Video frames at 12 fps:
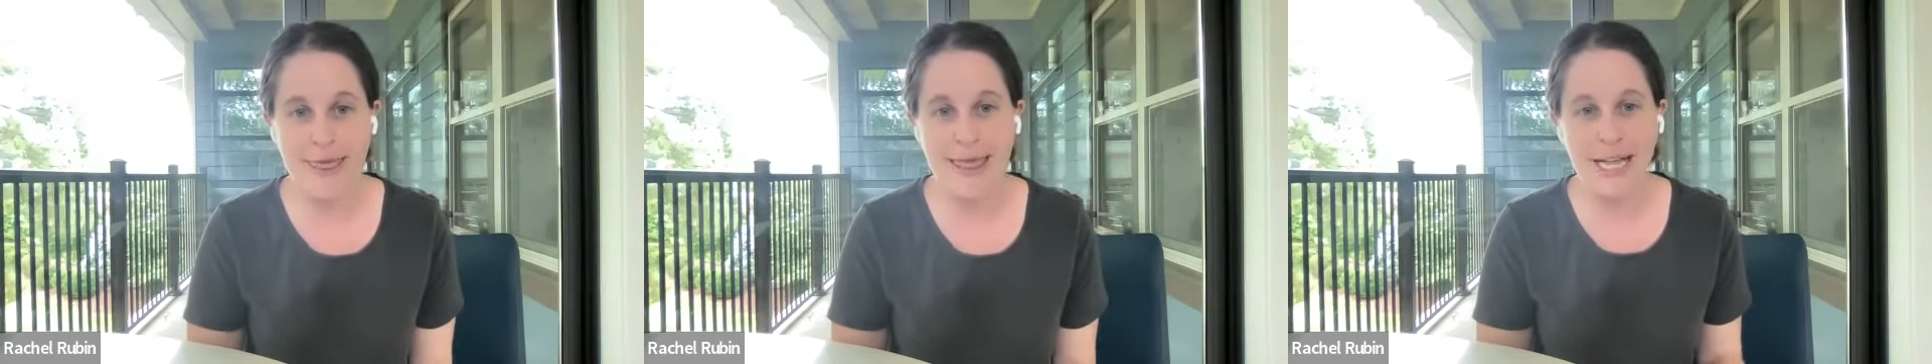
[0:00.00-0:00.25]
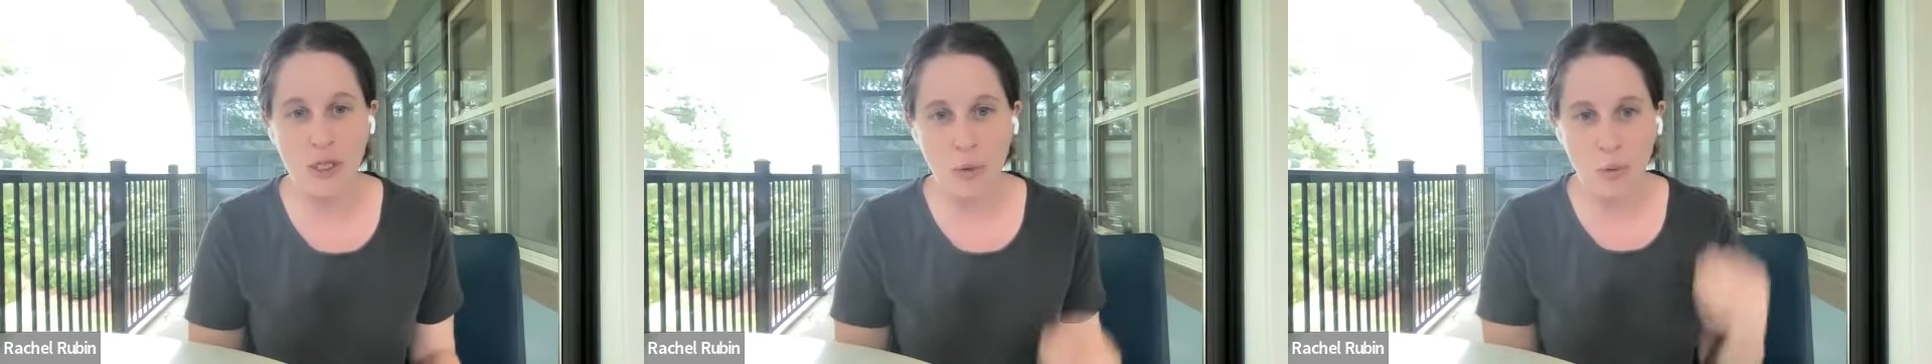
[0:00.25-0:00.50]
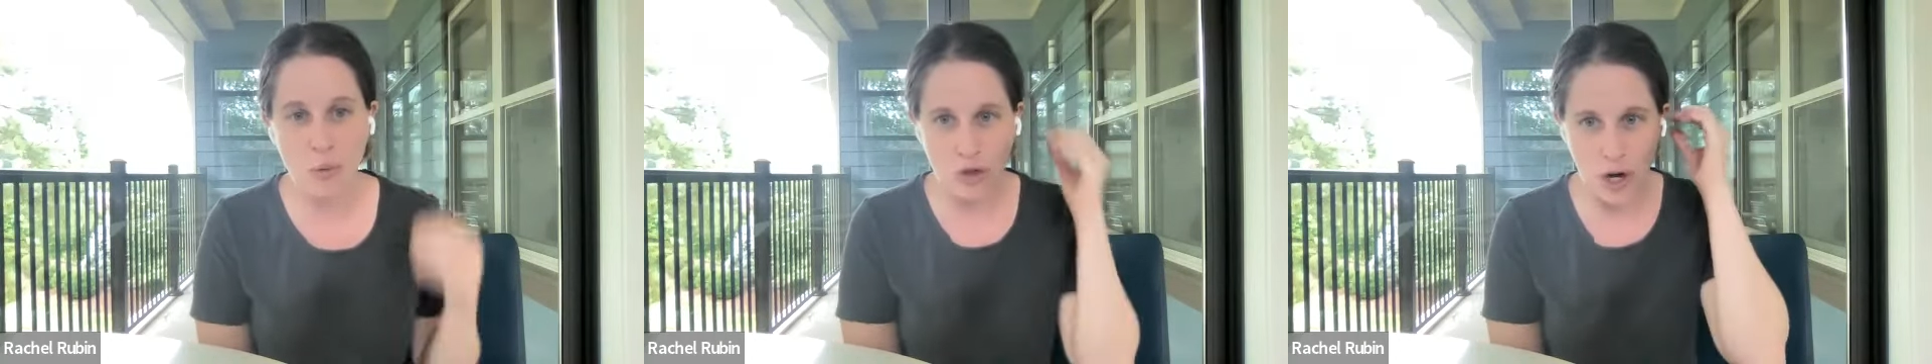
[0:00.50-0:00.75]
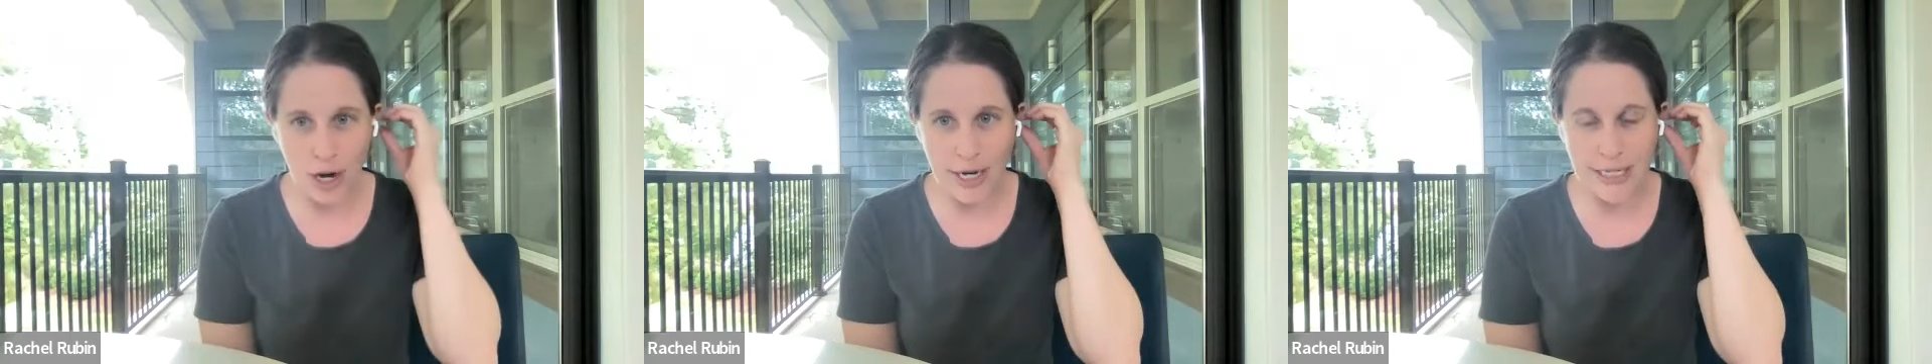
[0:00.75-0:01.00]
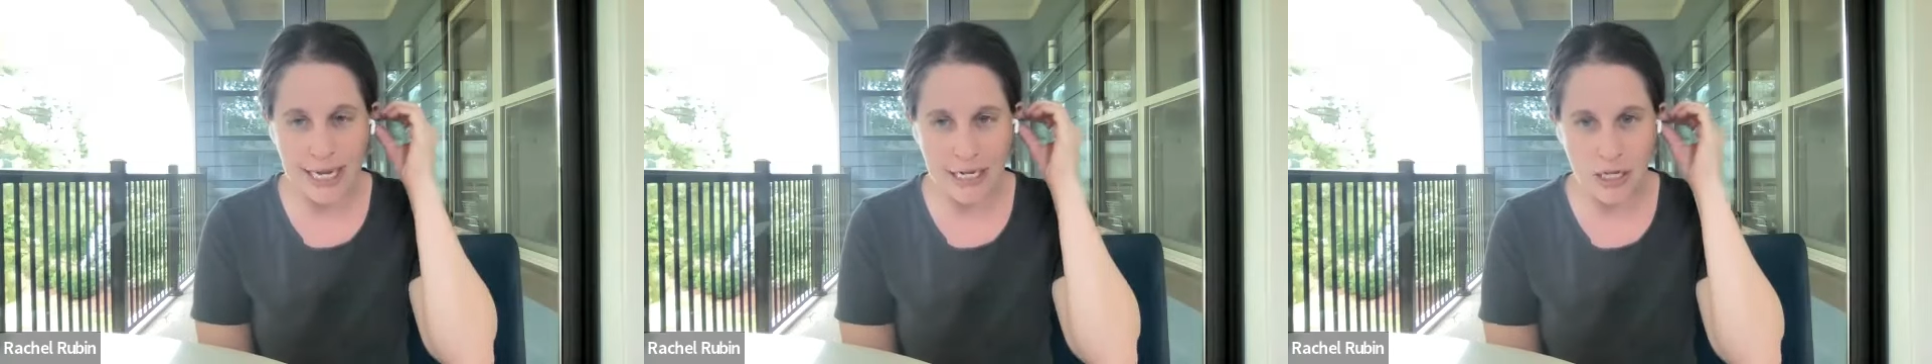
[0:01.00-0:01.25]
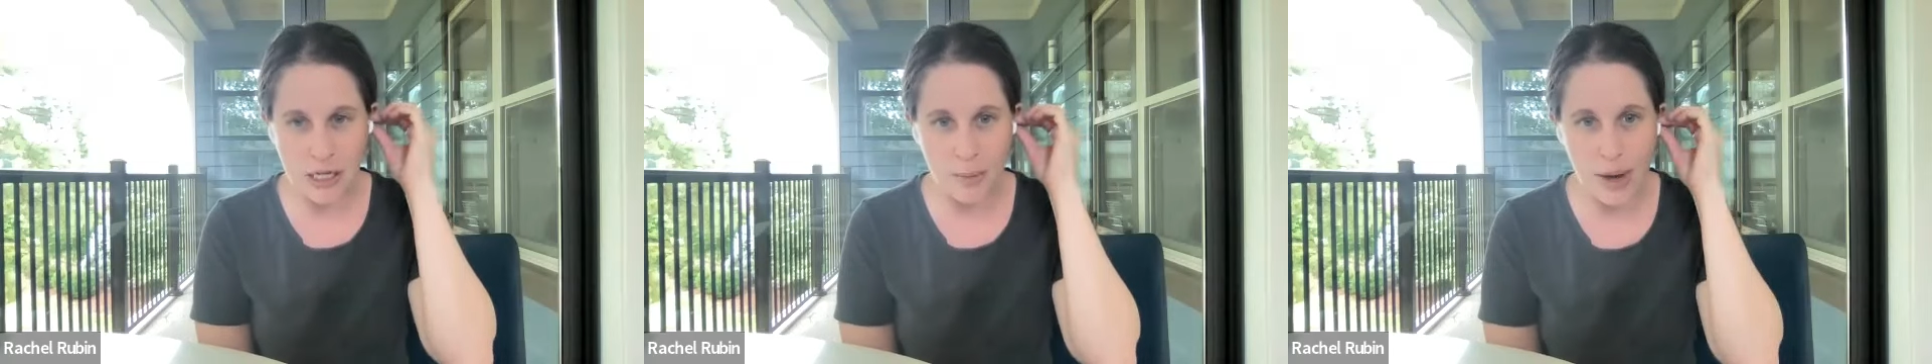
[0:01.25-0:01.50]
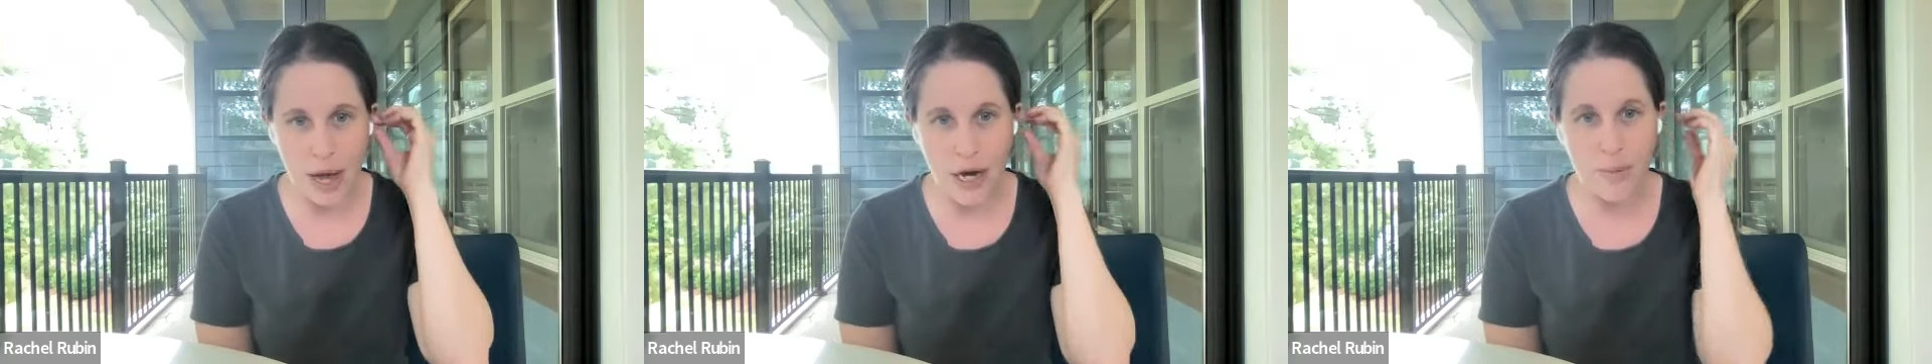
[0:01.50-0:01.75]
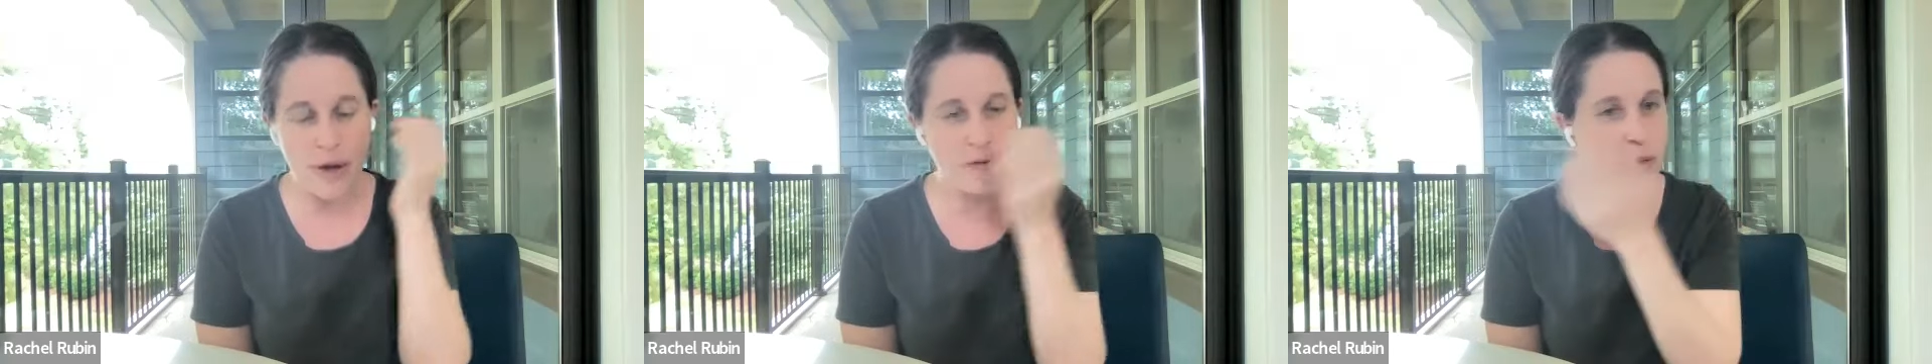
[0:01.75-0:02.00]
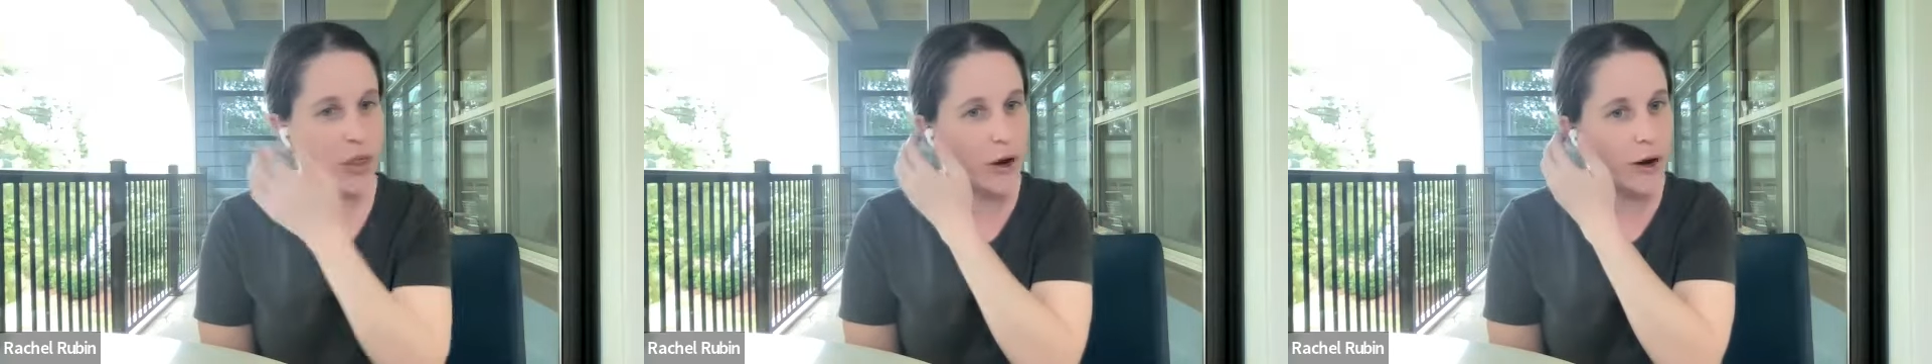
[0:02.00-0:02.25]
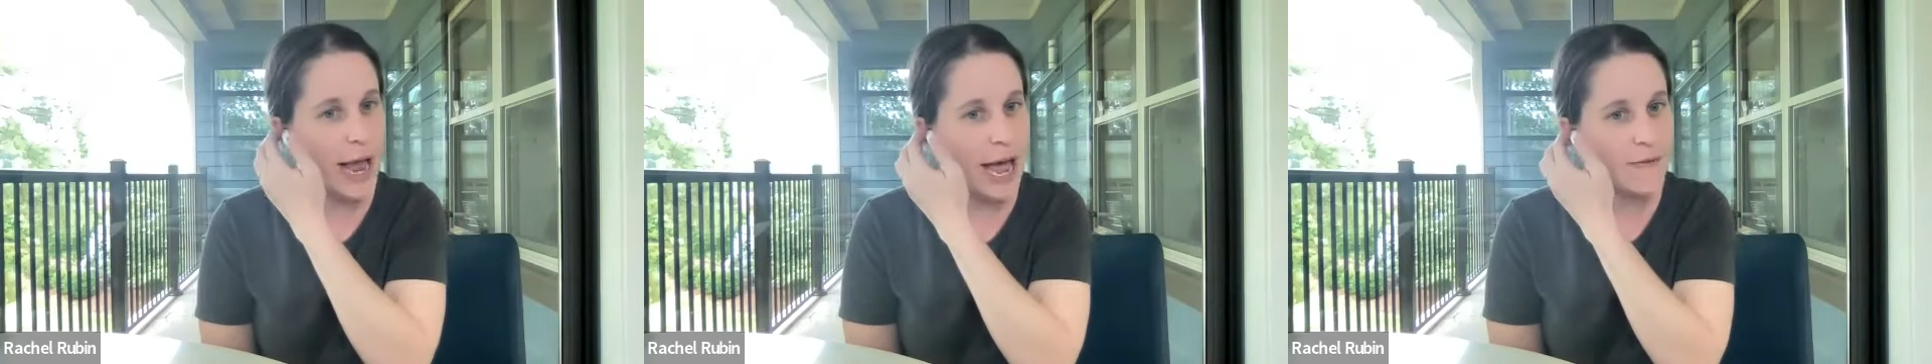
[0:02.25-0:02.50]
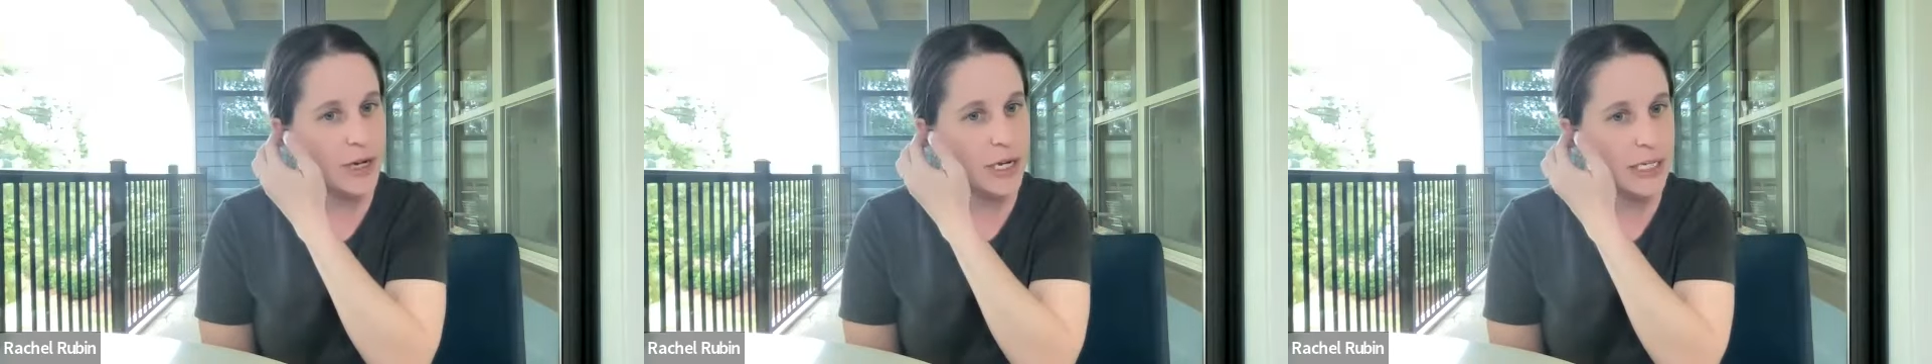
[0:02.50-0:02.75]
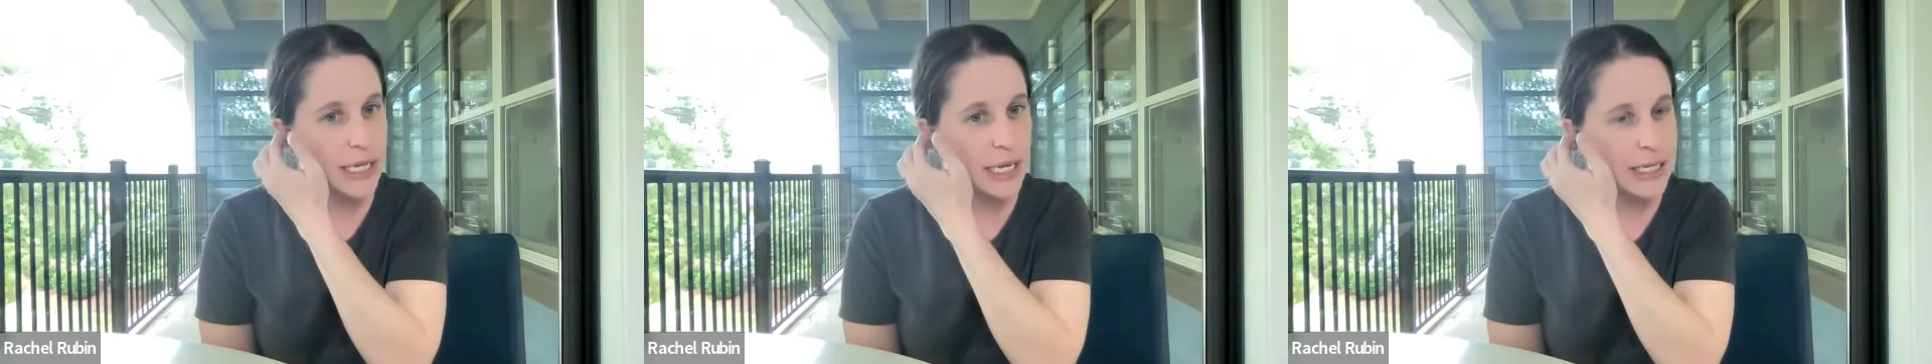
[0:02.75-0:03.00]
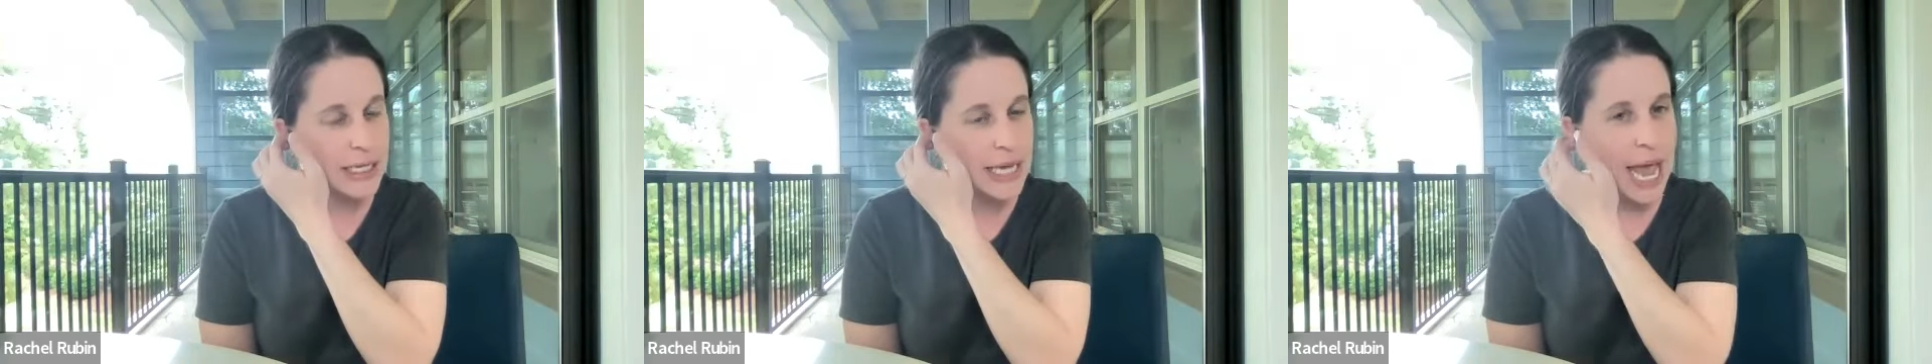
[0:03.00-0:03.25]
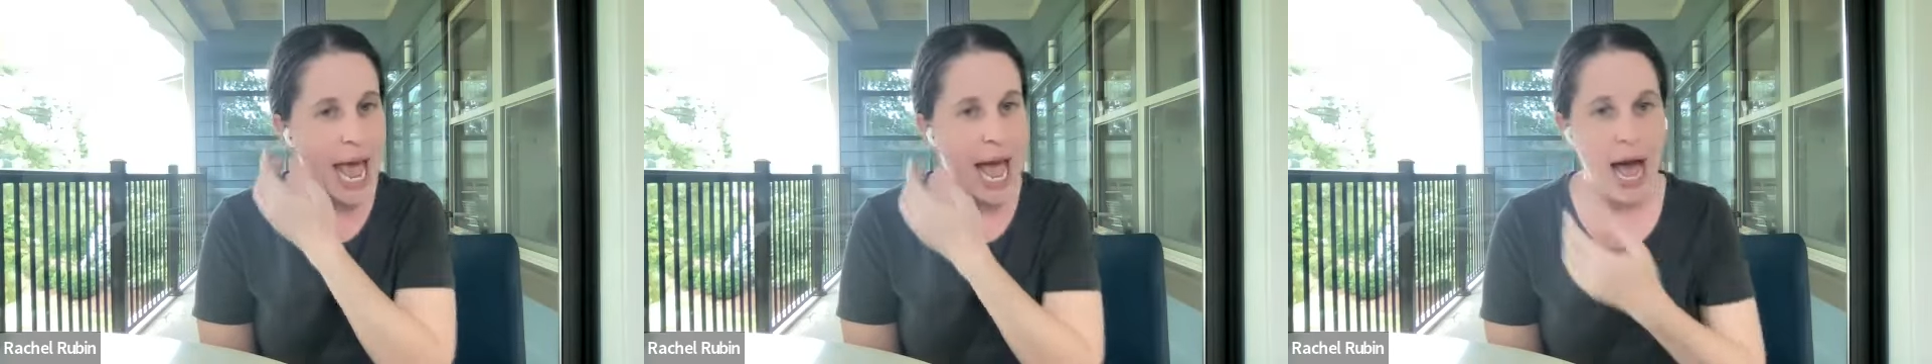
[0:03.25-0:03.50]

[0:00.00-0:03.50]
And that's what we're trying to get to the bottom of with our advocacy is